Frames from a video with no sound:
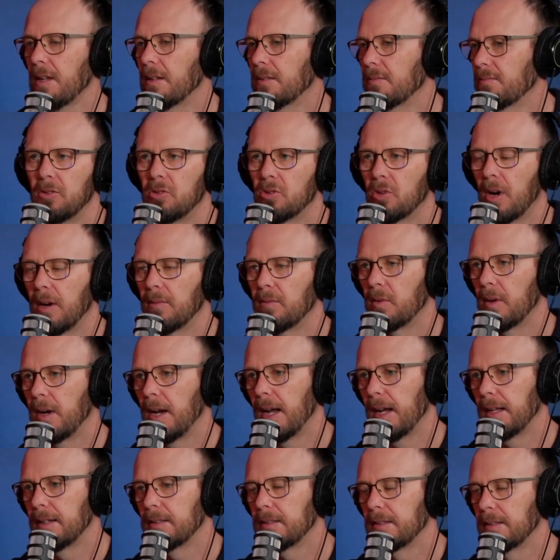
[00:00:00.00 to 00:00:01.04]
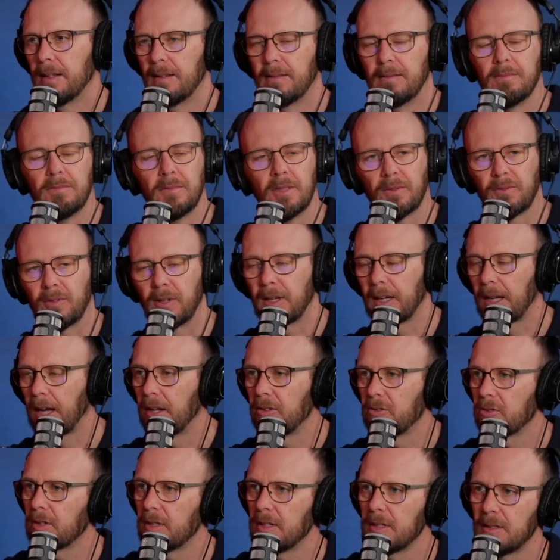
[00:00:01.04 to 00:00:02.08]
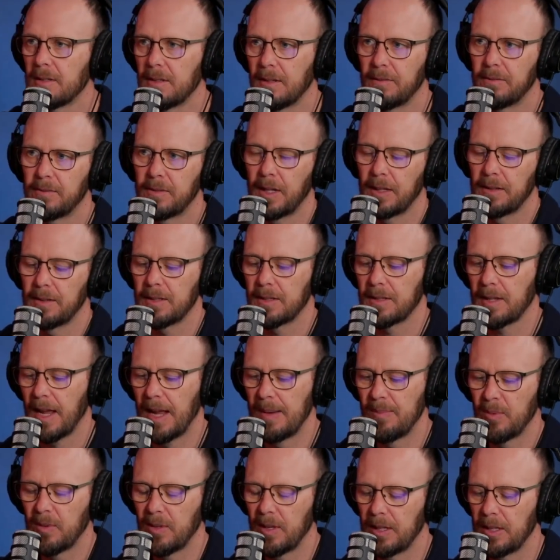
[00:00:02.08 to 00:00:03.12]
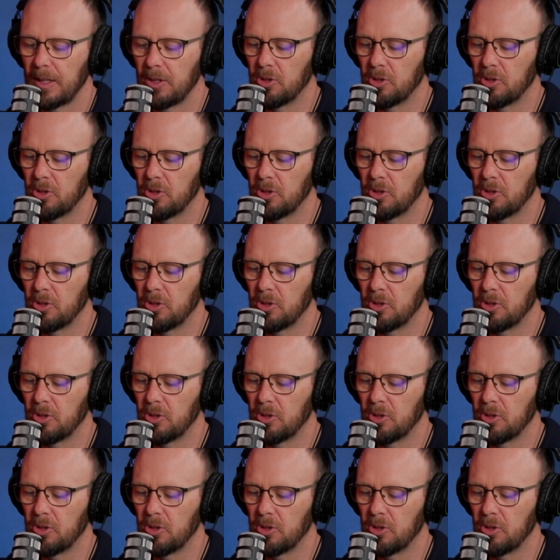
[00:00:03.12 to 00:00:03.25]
I drive around different countries, done the same thing.